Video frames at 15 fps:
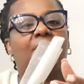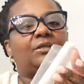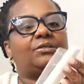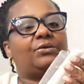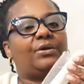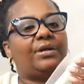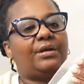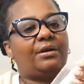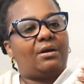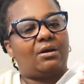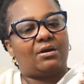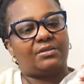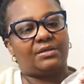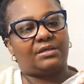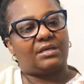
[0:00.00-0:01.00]
So here
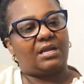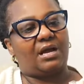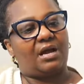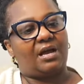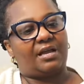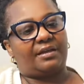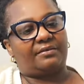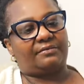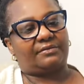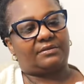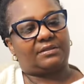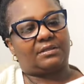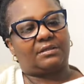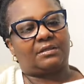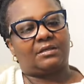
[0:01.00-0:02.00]
are the
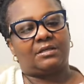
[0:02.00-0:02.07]
knives.